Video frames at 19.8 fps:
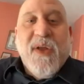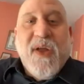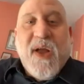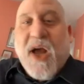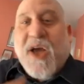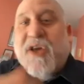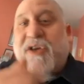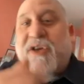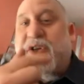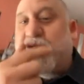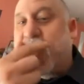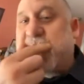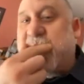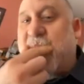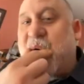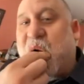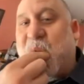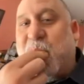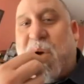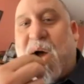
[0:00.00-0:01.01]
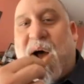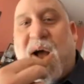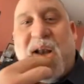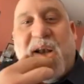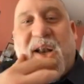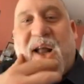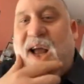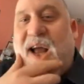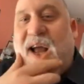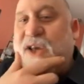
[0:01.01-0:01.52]
I started smoking pot
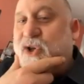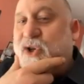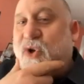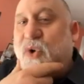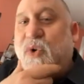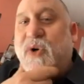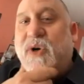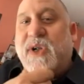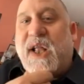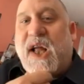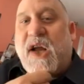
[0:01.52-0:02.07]
in high school.